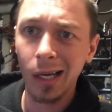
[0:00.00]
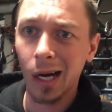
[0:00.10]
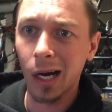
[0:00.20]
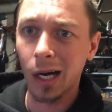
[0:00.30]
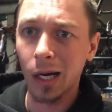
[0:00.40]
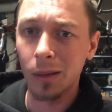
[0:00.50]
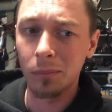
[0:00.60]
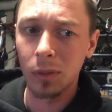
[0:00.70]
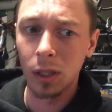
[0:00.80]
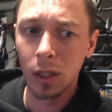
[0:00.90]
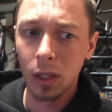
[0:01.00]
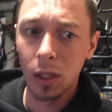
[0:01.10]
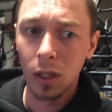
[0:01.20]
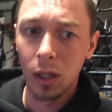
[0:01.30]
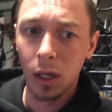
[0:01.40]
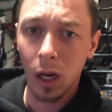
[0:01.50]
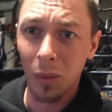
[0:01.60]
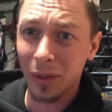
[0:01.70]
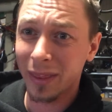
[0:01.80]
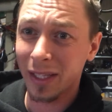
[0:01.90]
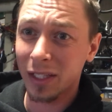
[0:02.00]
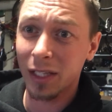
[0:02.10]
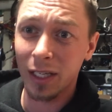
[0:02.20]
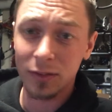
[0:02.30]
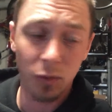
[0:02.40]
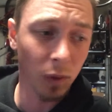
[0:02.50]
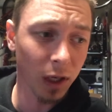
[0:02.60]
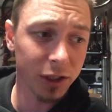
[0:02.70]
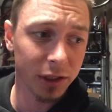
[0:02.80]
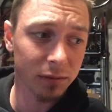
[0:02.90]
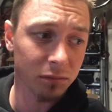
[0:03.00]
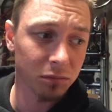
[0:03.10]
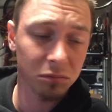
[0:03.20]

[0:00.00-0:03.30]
I want to thank you guys for watching.